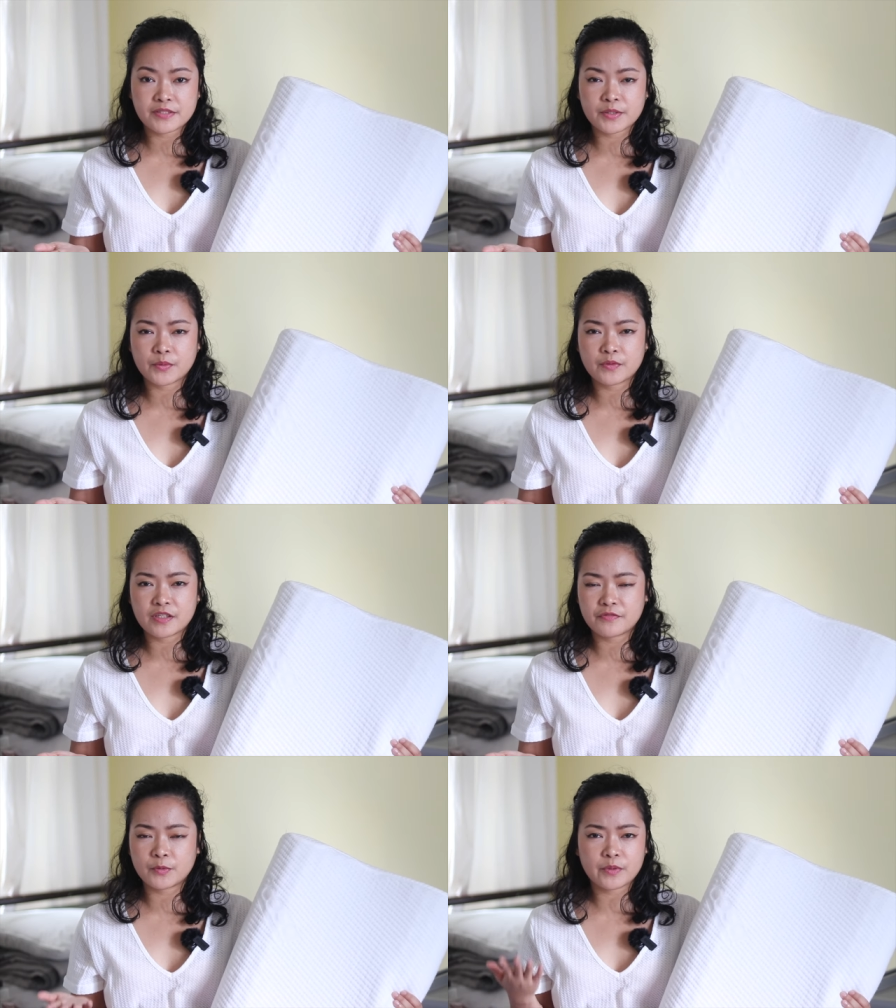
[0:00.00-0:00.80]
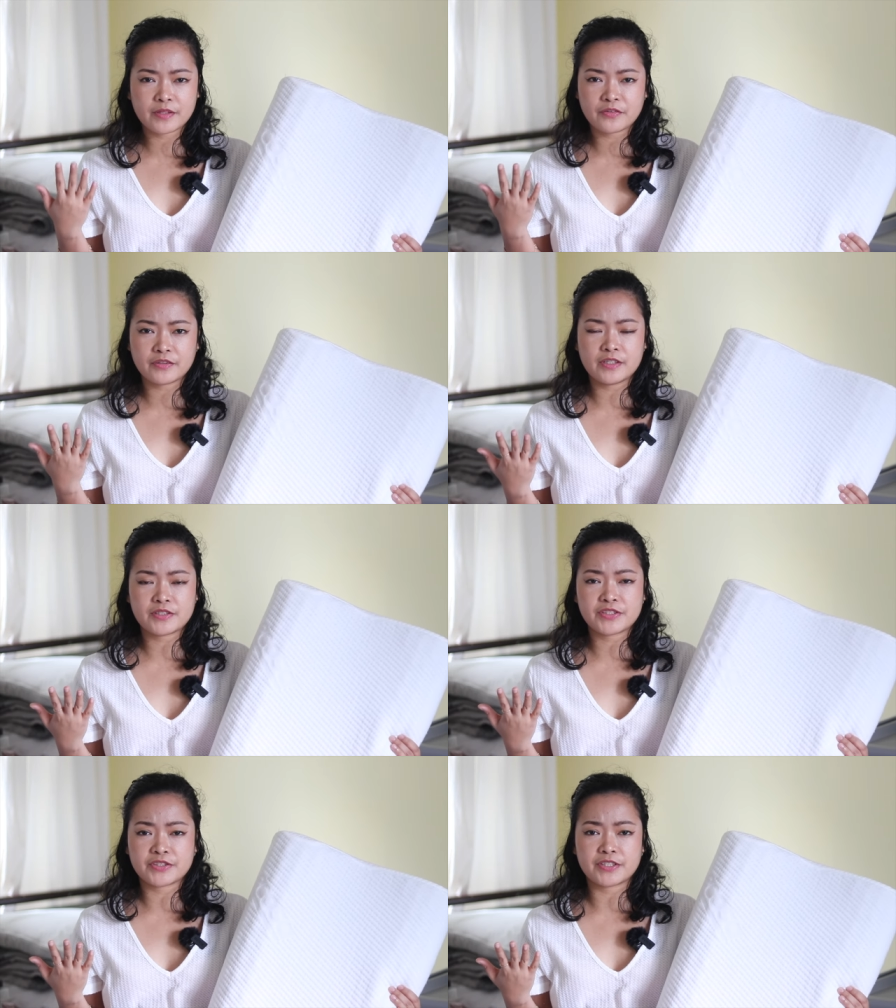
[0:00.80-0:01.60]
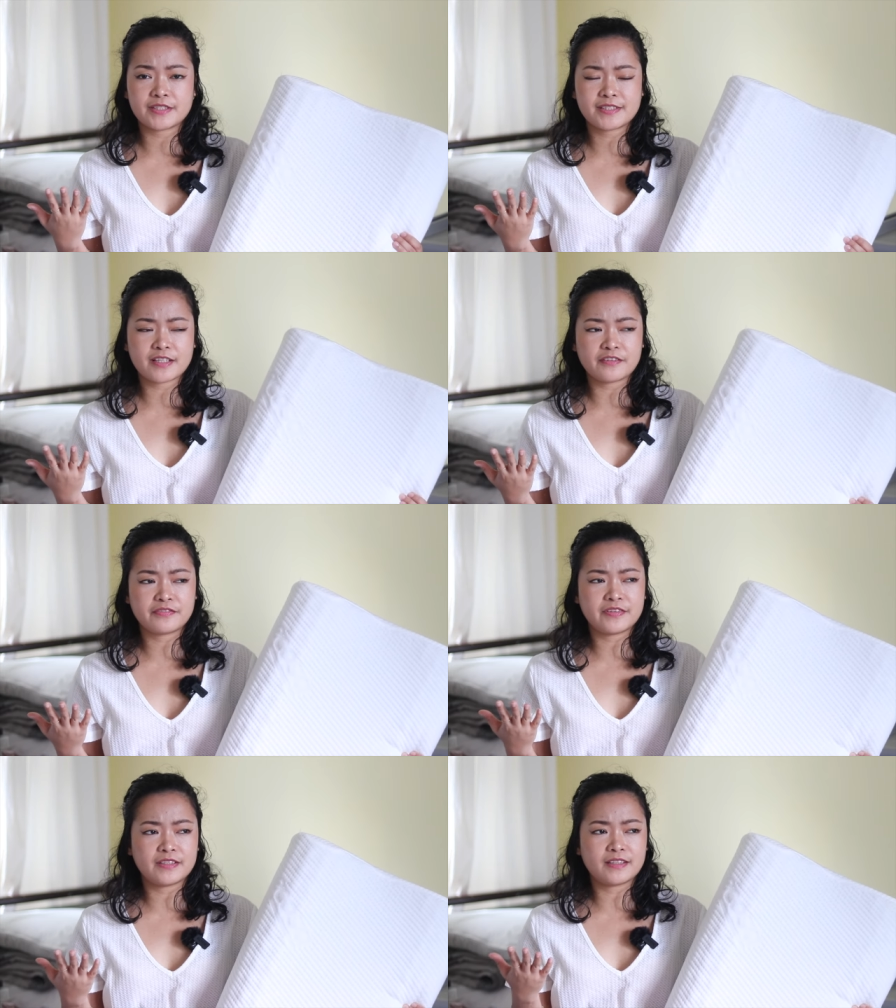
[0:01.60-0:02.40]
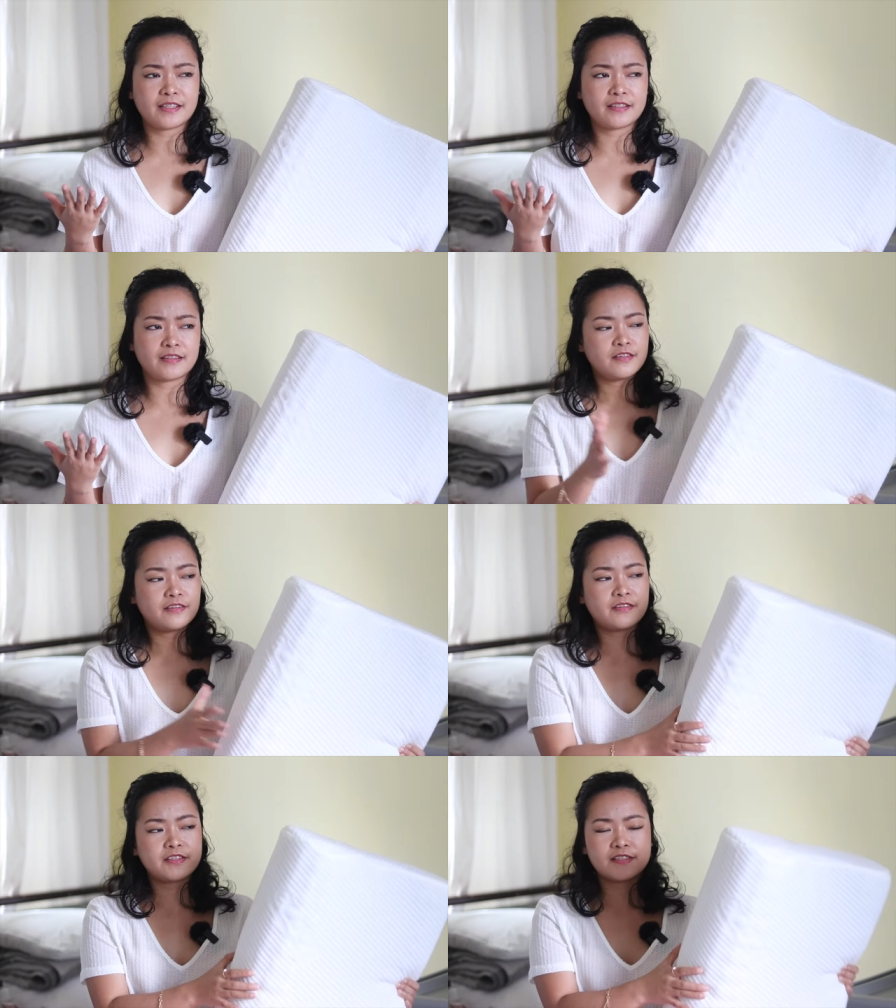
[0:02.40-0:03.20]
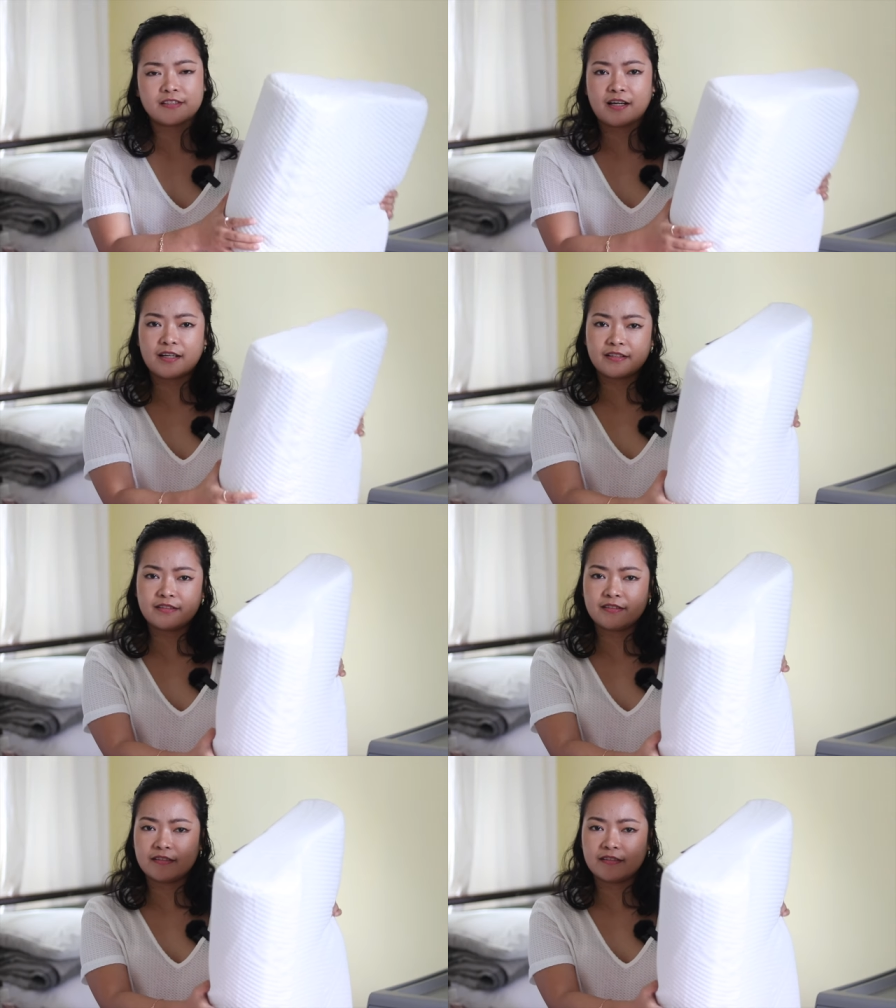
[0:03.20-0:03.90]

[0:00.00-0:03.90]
so even without the inserts, I feel like this side